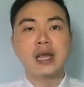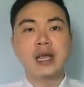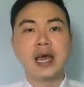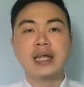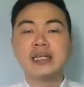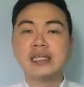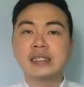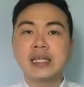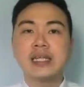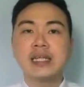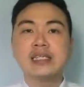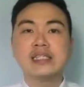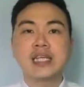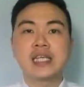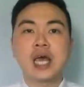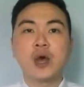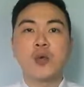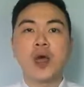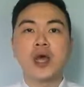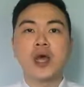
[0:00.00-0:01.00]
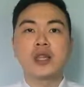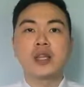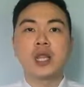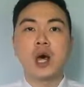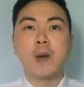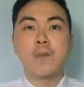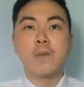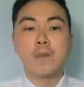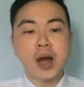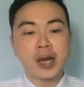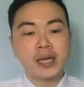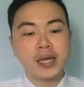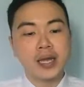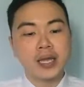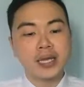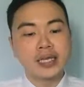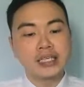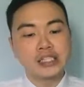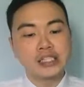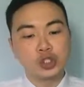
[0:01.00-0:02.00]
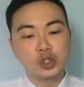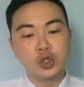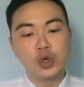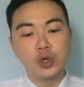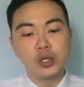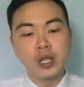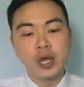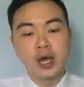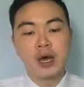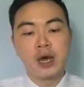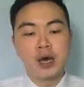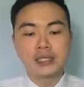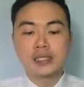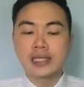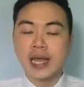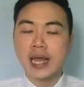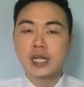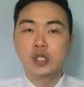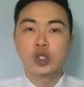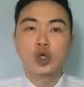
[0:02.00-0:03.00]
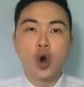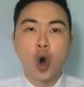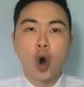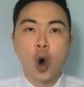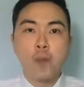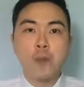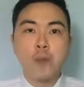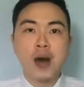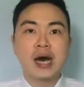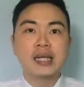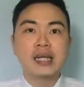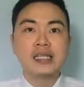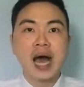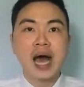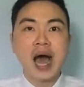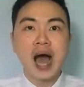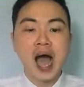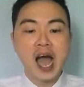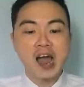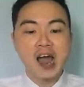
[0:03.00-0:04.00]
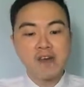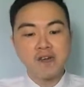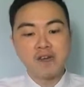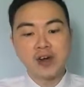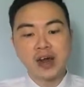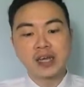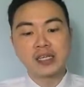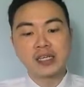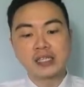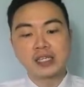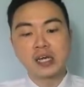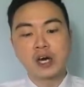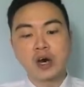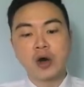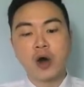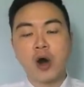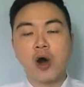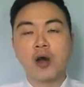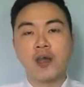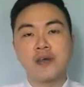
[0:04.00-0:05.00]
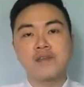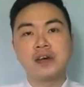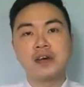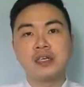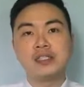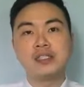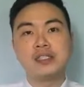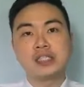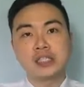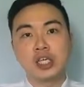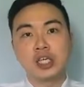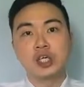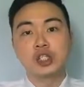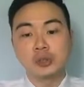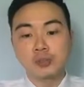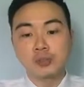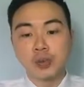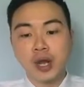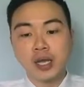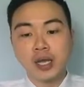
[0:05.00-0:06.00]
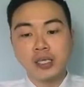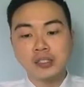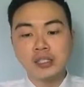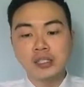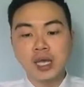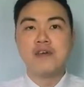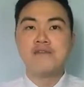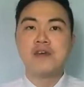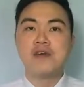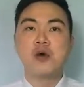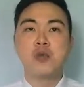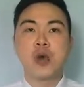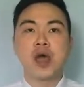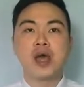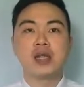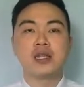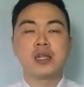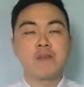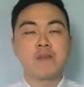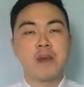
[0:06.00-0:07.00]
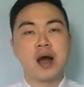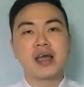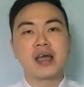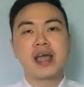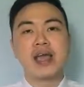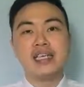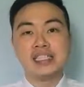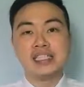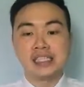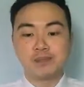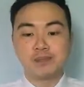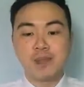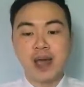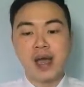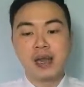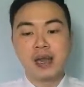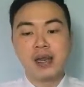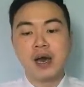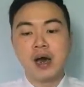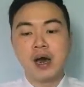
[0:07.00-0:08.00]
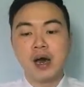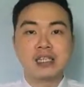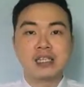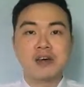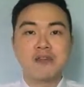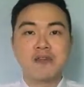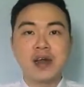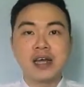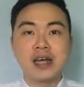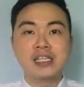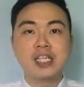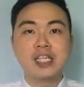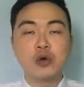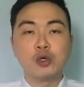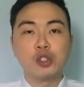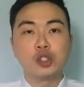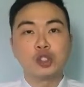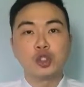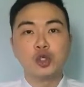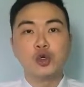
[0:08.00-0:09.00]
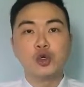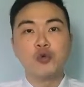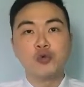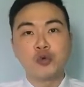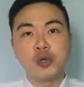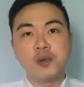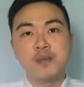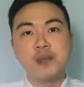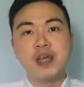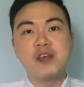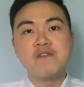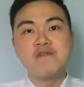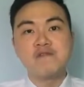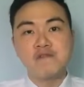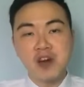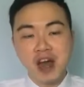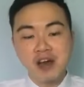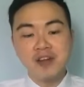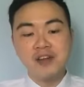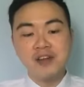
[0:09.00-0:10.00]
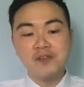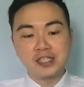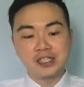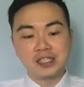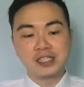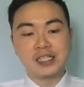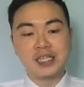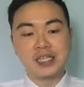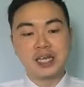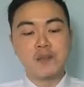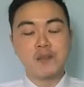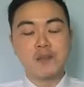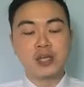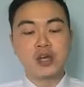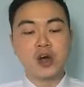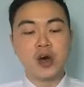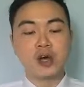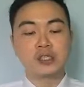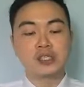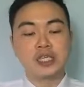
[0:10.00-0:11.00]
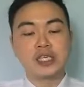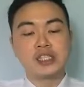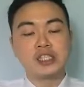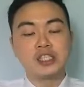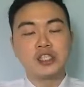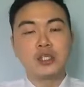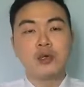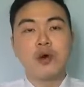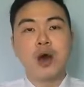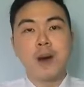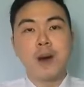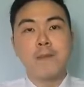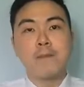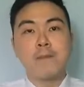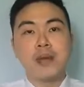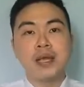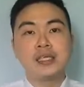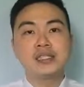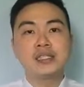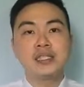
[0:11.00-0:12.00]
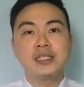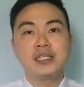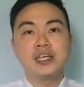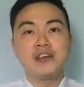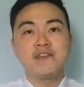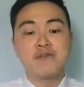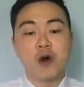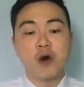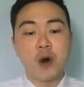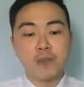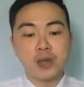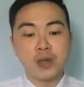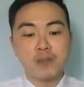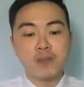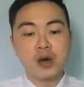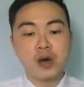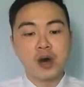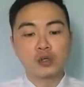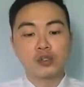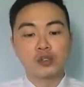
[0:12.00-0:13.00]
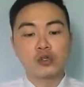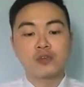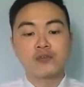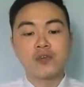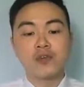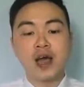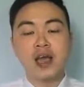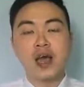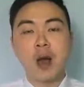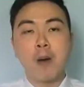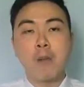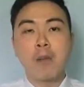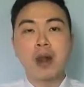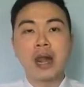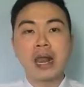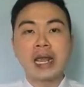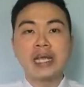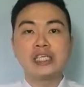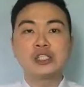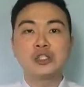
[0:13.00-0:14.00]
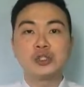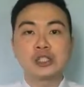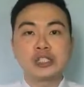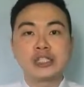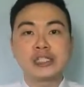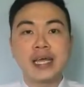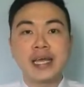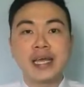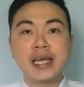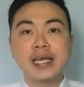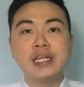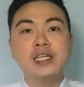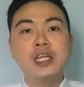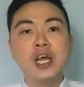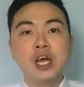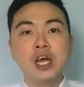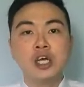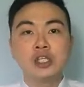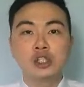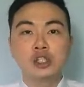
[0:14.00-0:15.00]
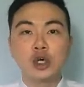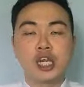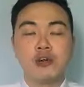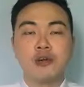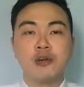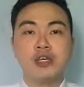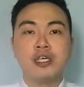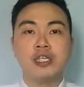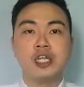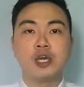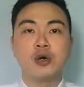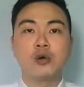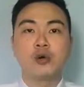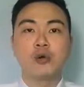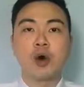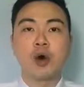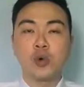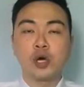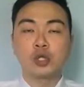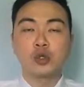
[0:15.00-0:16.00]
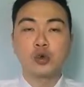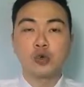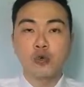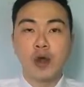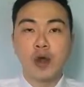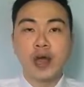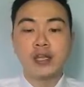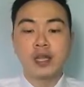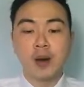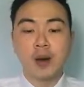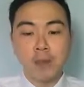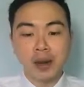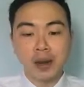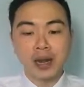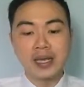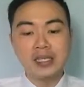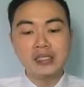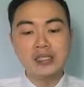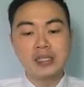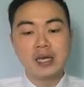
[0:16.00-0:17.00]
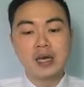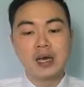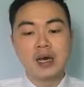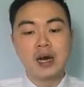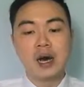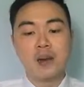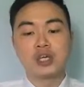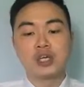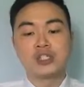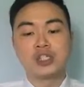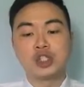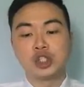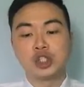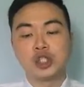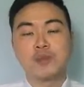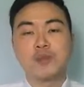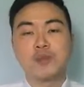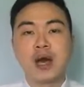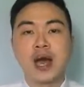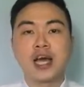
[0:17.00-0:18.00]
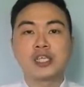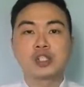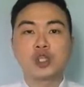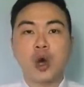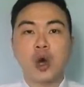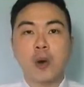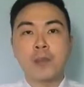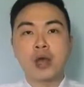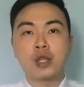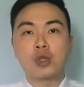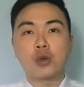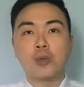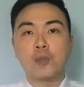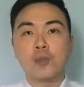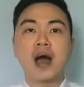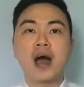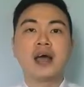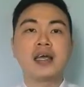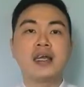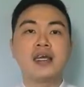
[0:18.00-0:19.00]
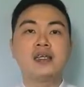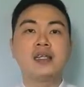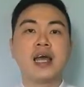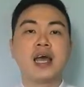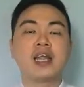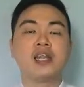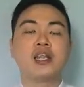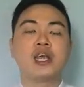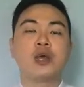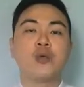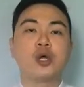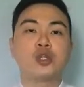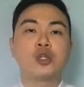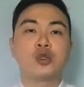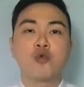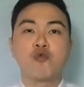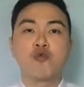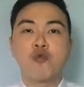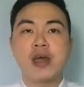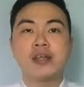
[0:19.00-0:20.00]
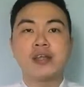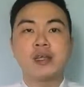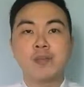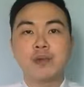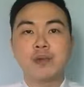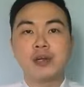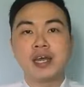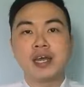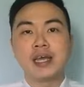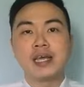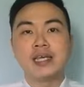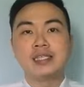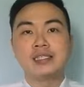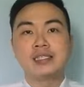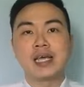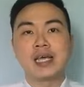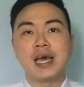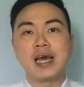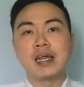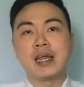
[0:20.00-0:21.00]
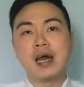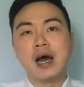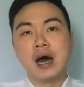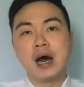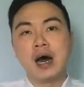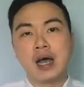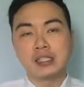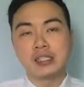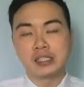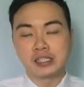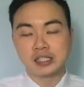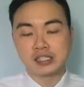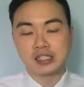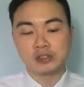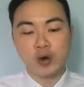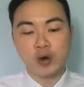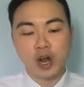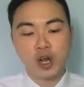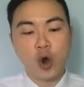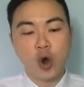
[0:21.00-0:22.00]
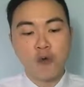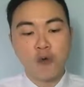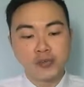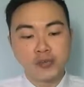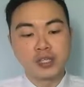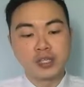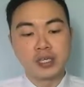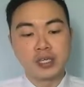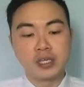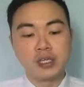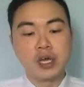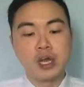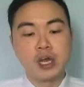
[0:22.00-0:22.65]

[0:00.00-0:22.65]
And the thing is that when the market is good, they tend to command high rental or even sales price. Even when the market is bad, the rental will still remain very resilient, because it's still a basic need for people to find a place to stay in. Generally, they will still want to rent a place because it's cheaper as compared to buying, and they want to rent a place that is very convenient.